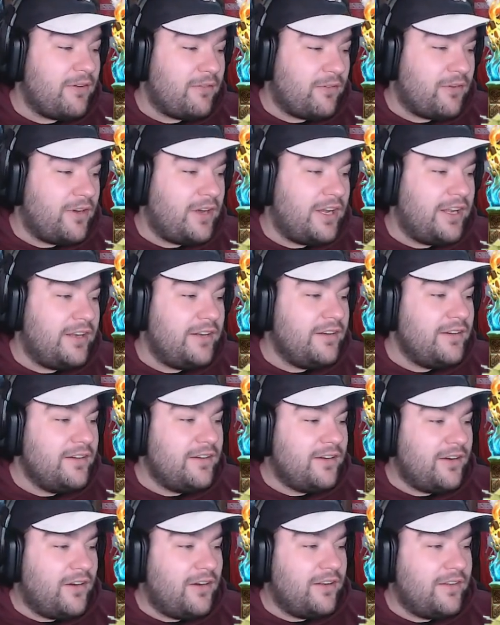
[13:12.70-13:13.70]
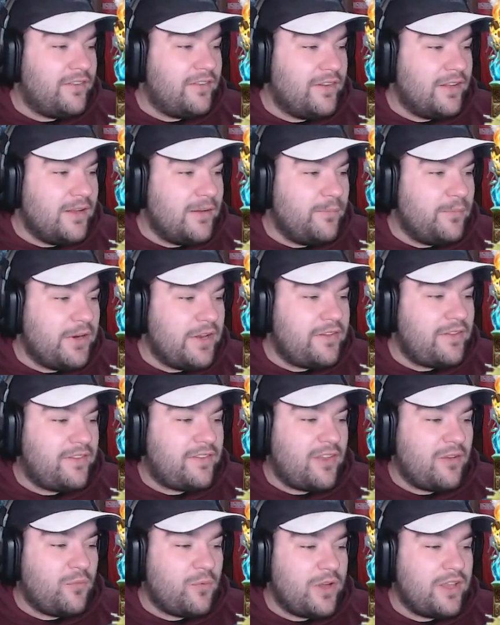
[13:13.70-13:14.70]
right, honestly. But as you
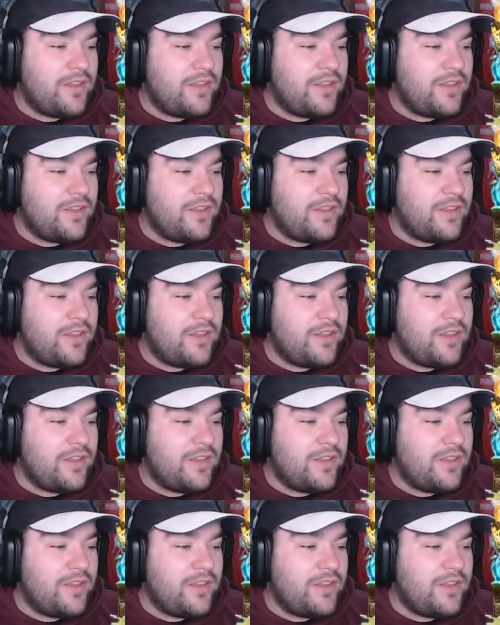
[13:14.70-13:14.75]
see, we're